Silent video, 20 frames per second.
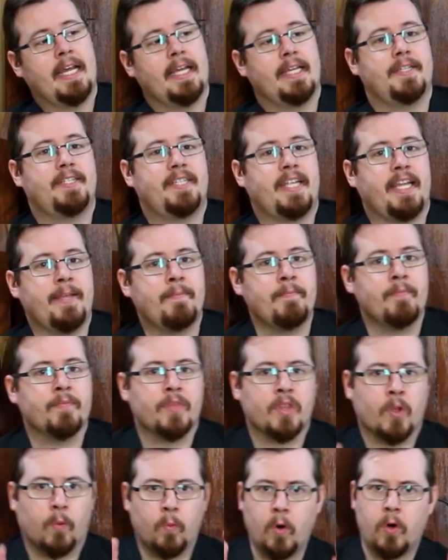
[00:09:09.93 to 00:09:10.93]
You see,
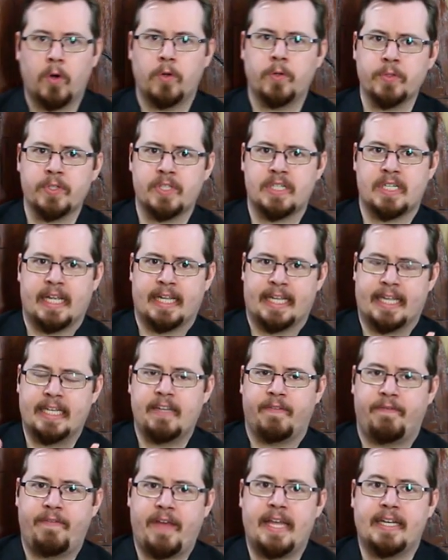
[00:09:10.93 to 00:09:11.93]
walls can
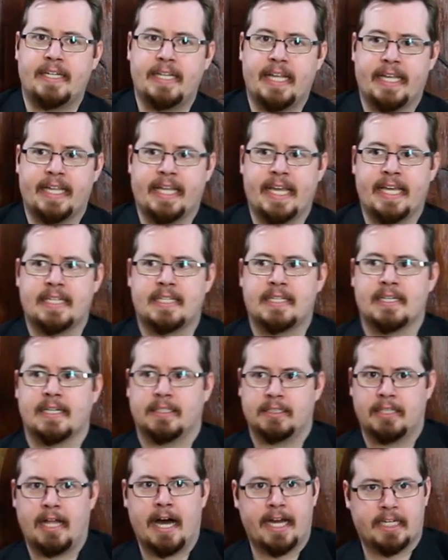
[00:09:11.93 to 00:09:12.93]
defend against
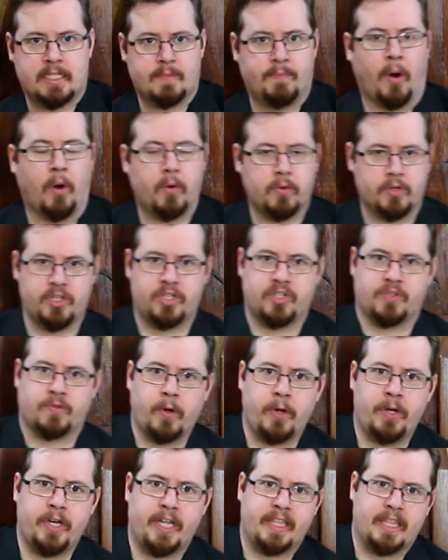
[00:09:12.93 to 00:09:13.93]
large boulders
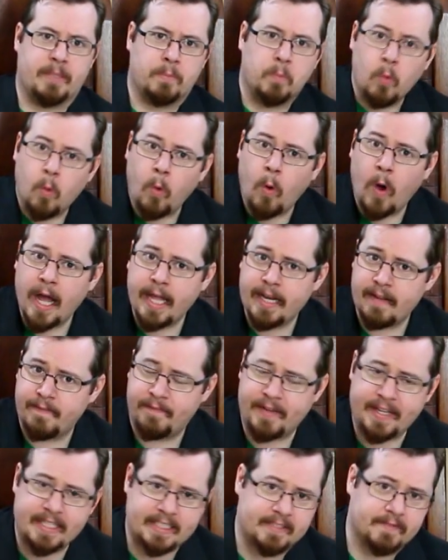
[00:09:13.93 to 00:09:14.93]
thrown at them quite
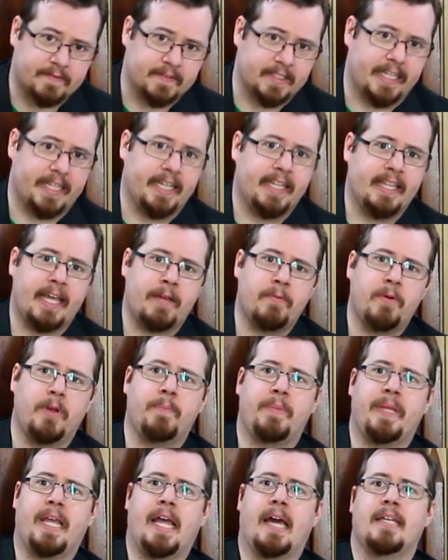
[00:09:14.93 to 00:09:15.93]
effectively. They
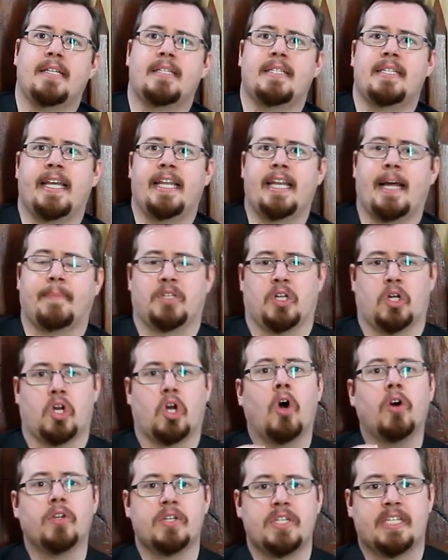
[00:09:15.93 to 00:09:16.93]
won't be able to stand up to
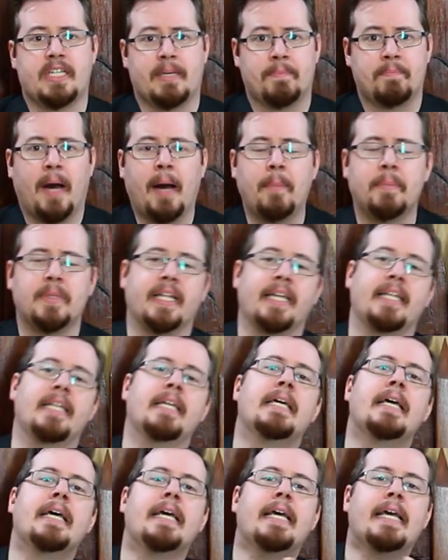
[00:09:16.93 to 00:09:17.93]
constant pummeling,